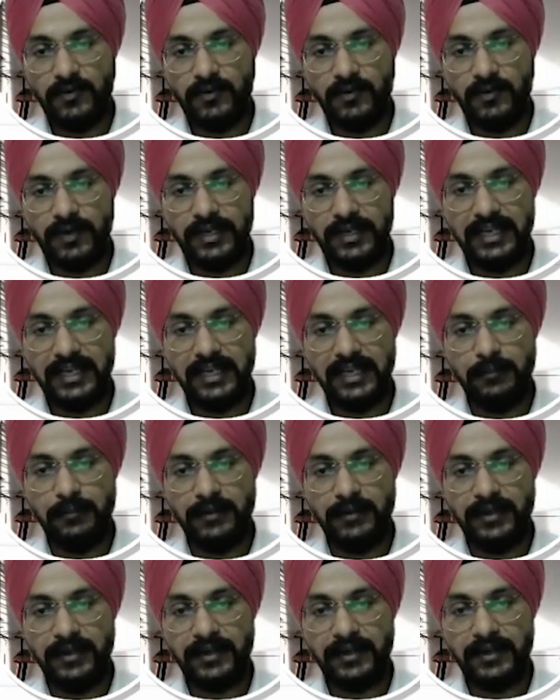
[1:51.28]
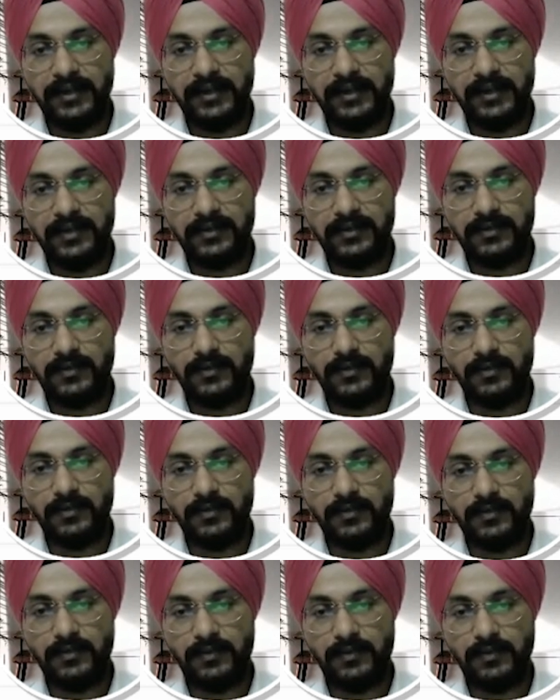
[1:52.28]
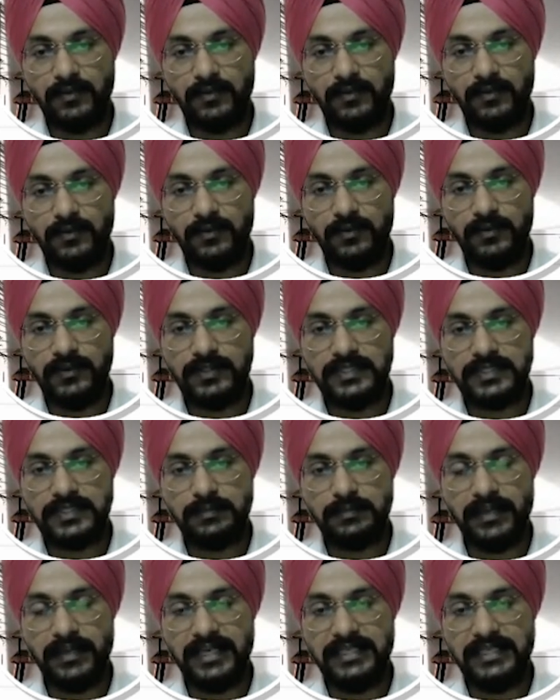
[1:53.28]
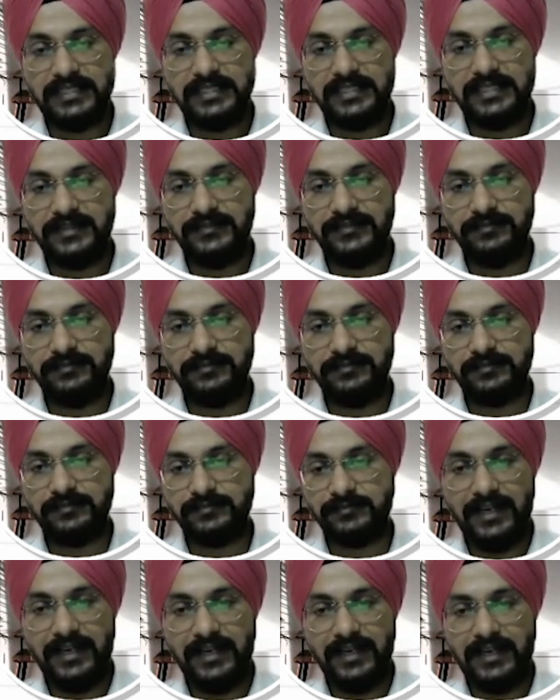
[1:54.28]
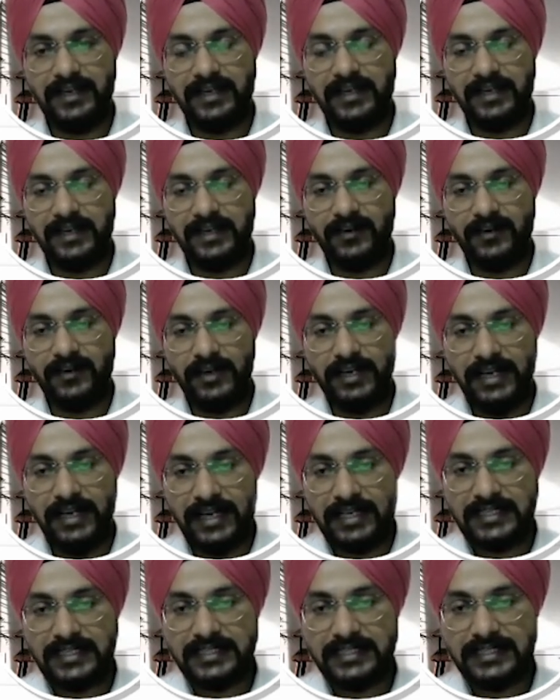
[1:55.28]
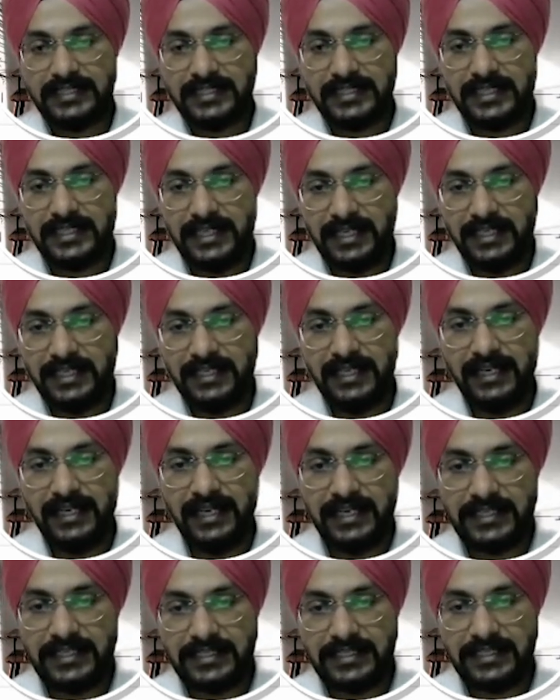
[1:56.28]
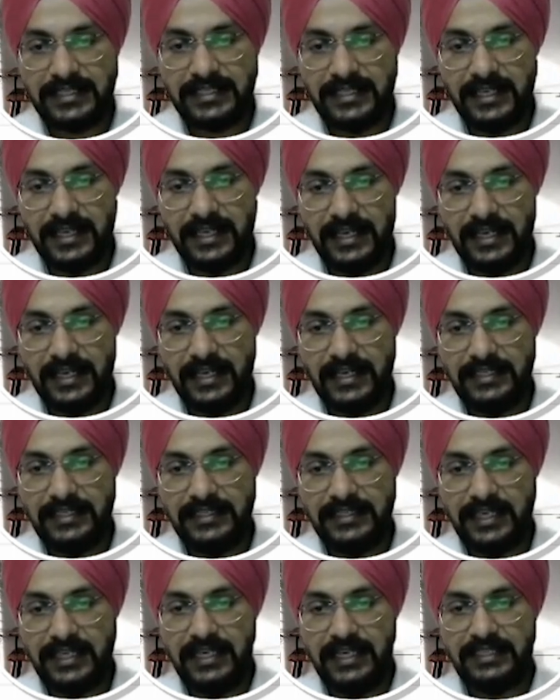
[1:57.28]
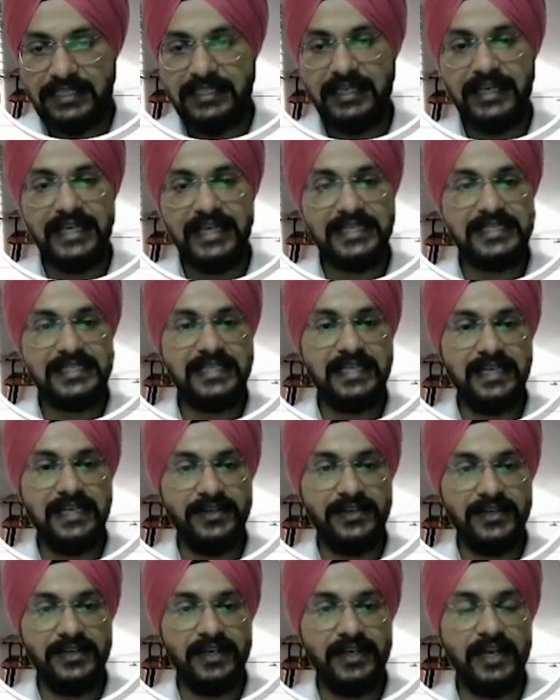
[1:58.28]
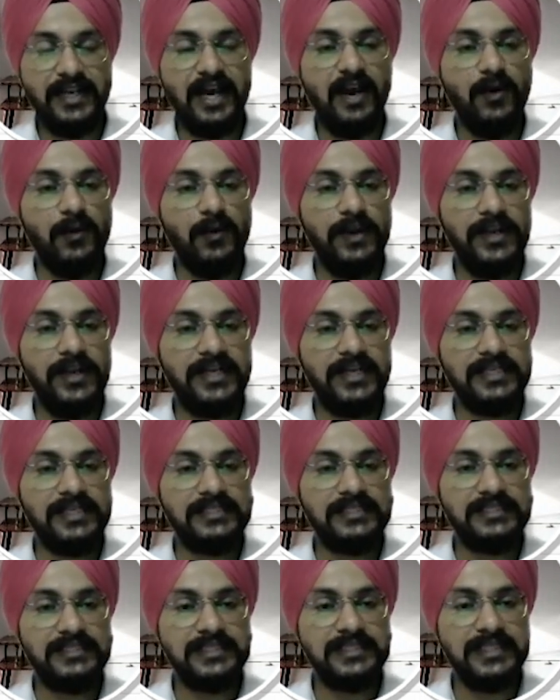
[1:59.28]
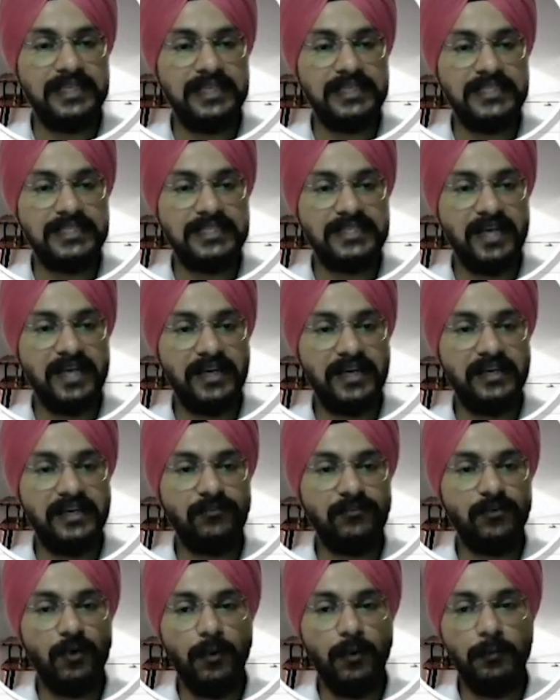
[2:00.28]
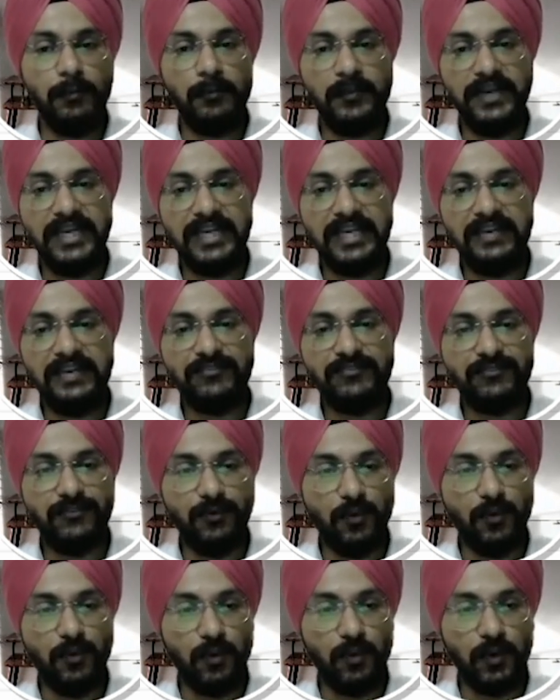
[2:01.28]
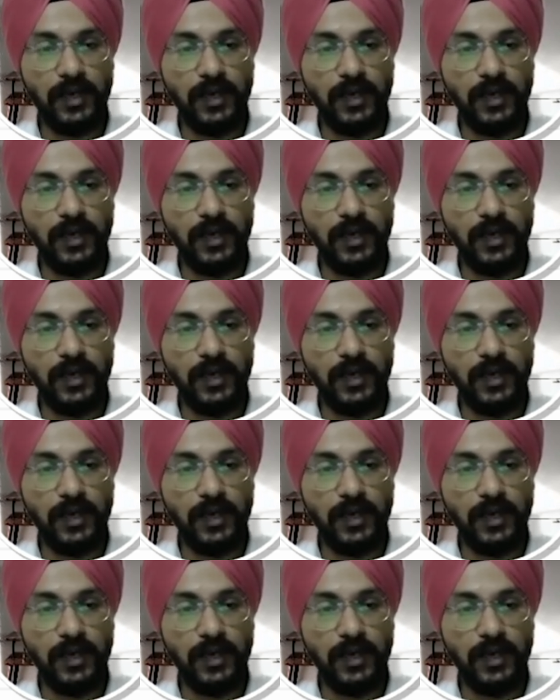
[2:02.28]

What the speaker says: delimit through space. Click on next, and the next thing is the destination. Now it is starting from B4.